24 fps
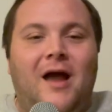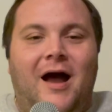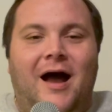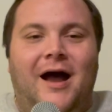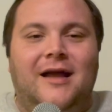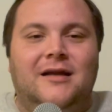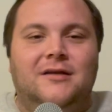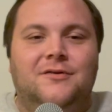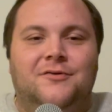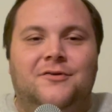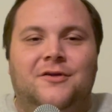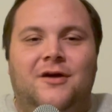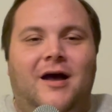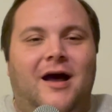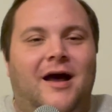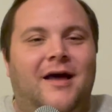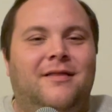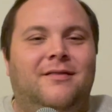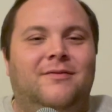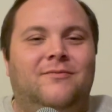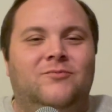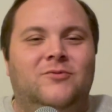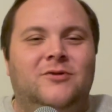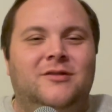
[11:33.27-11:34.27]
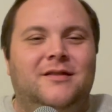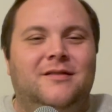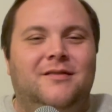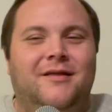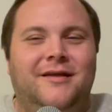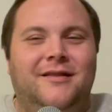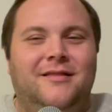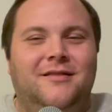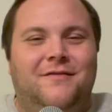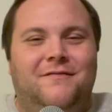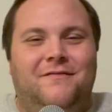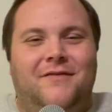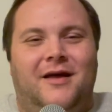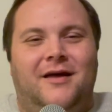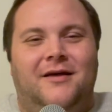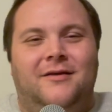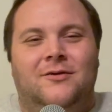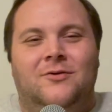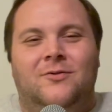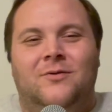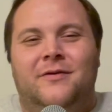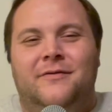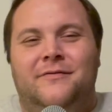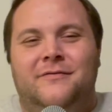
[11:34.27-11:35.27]
I don't know. I really like the
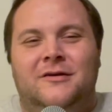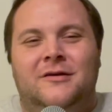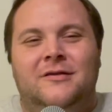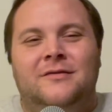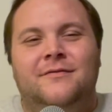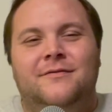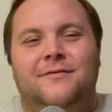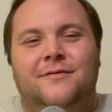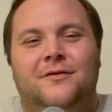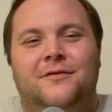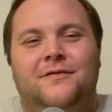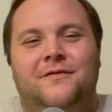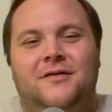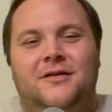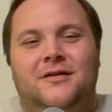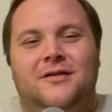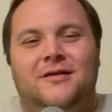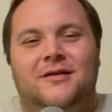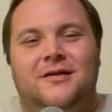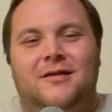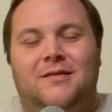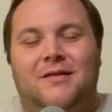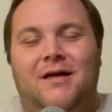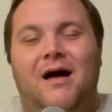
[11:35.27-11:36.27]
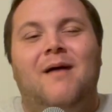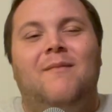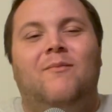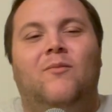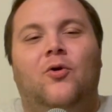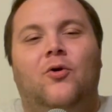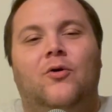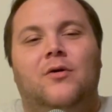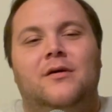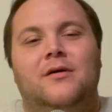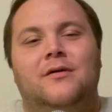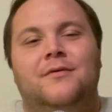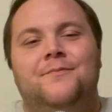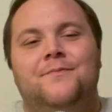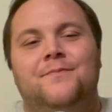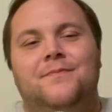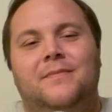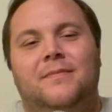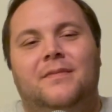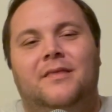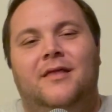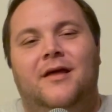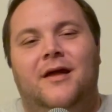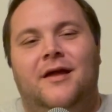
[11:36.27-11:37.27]
value of it for Philly a lot more
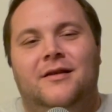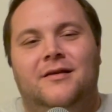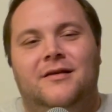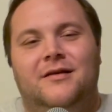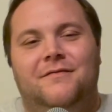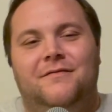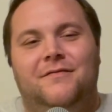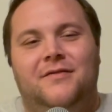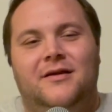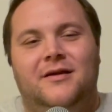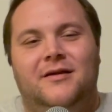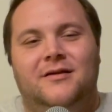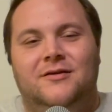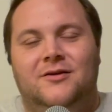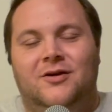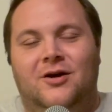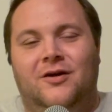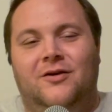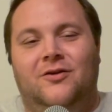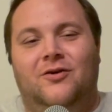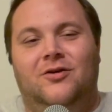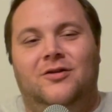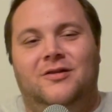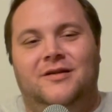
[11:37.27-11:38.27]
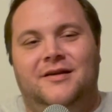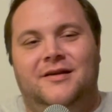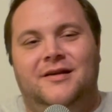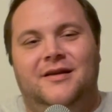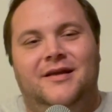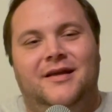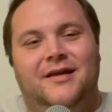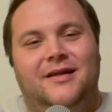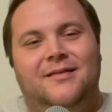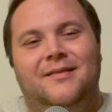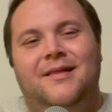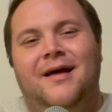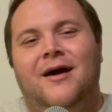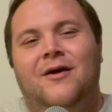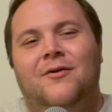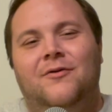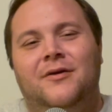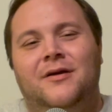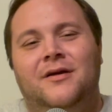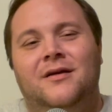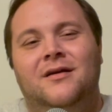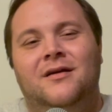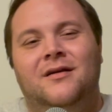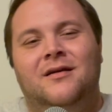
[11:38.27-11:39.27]
than if they had gone all in to get
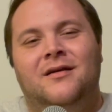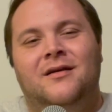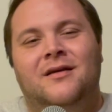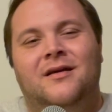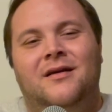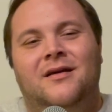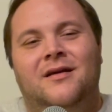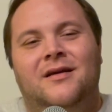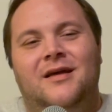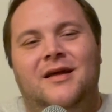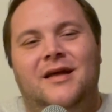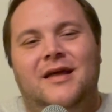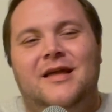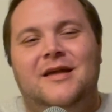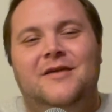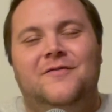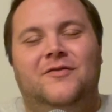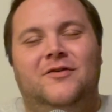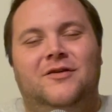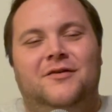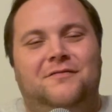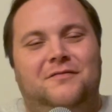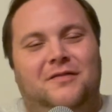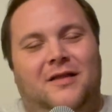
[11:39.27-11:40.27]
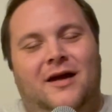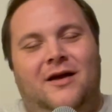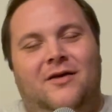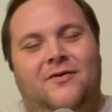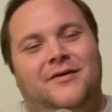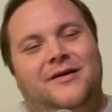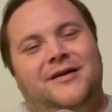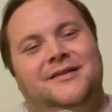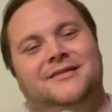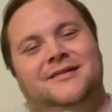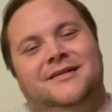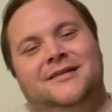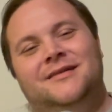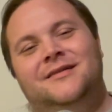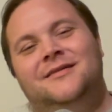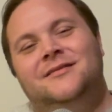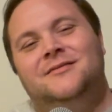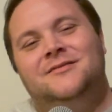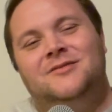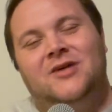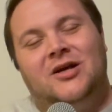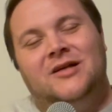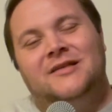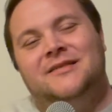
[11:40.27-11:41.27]
Lowry. Even if Lowry
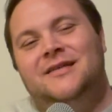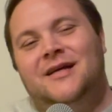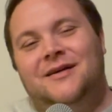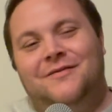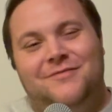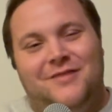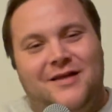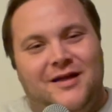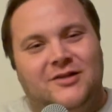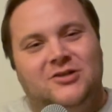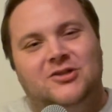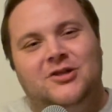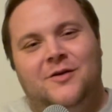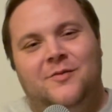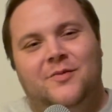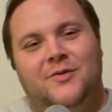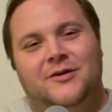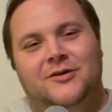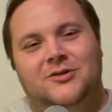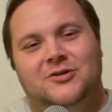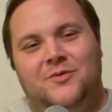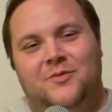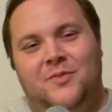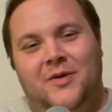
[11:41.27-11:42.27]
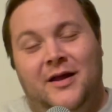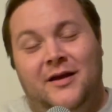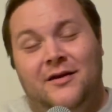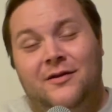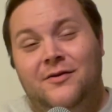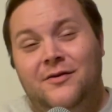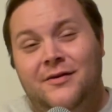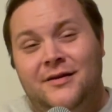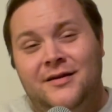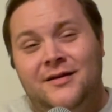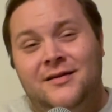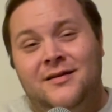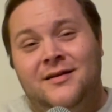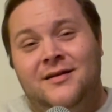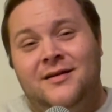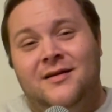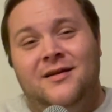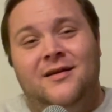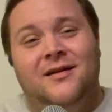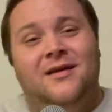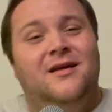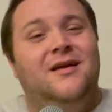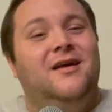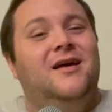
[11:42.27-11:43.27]
does have that championship pedigree.
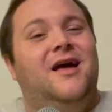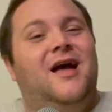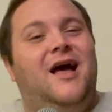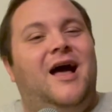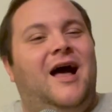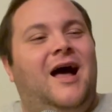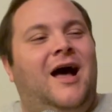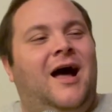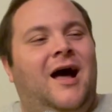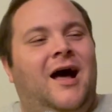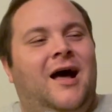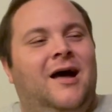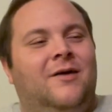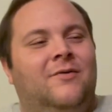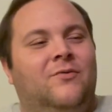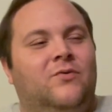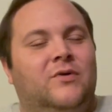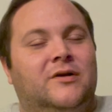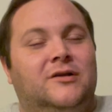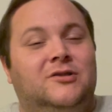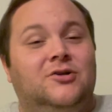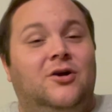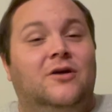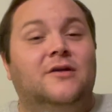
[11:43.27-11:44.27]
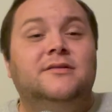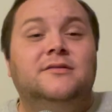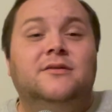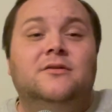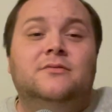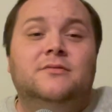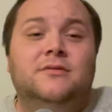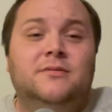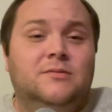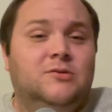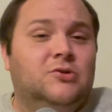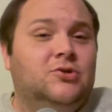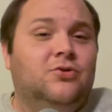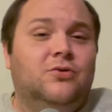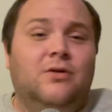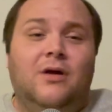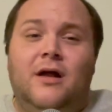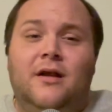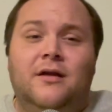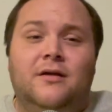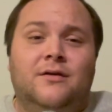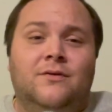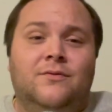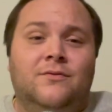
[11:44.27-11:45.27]
Which also, so
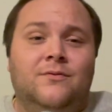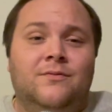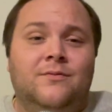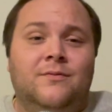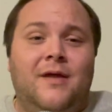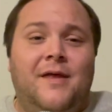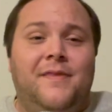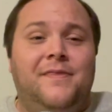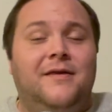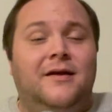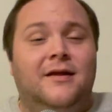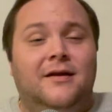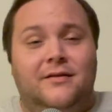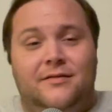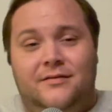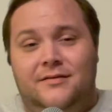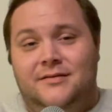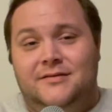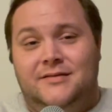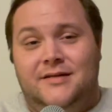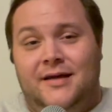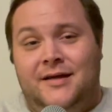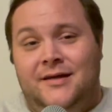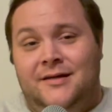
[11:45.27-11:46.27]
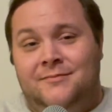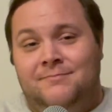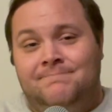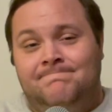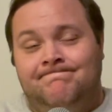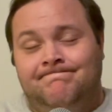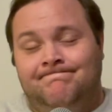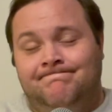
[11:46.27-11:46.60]
Toronto, at the end of the day,